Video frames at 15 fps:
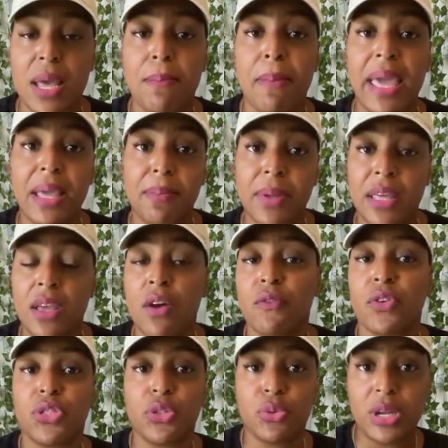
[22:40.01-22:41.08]
and maybe
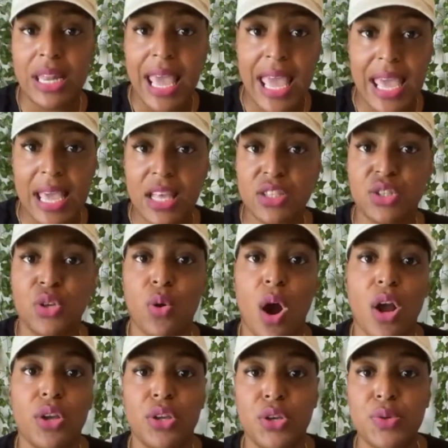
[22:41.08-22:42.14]
for 3 days you
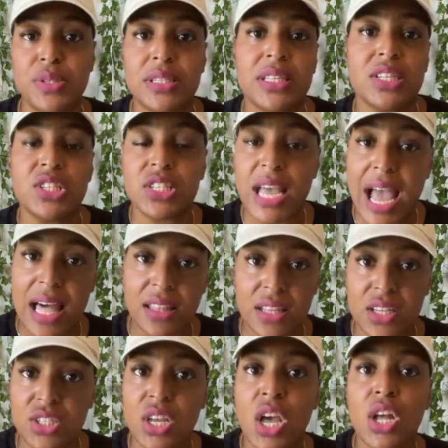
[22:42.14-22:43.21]
are using this
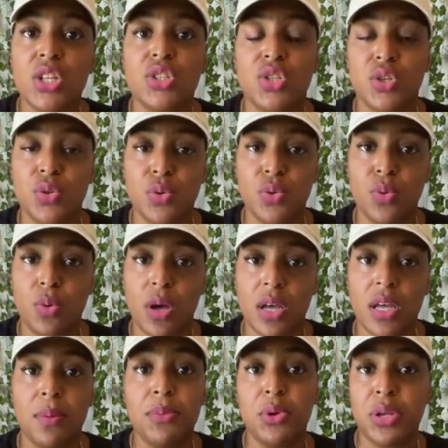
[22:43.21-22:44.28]
challenge to
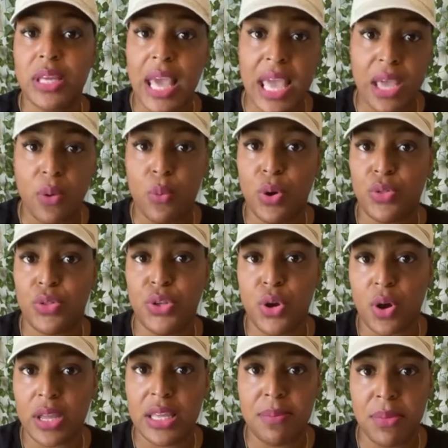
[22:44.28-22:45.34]
communicate with
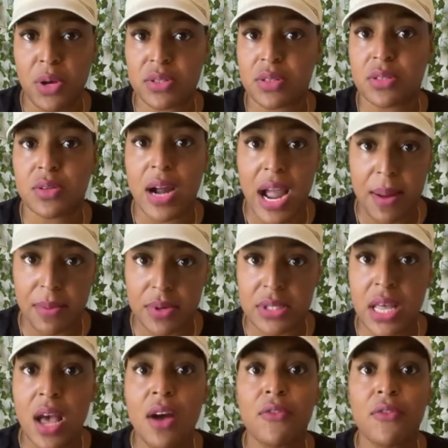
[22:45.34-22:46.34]
your email subscribers.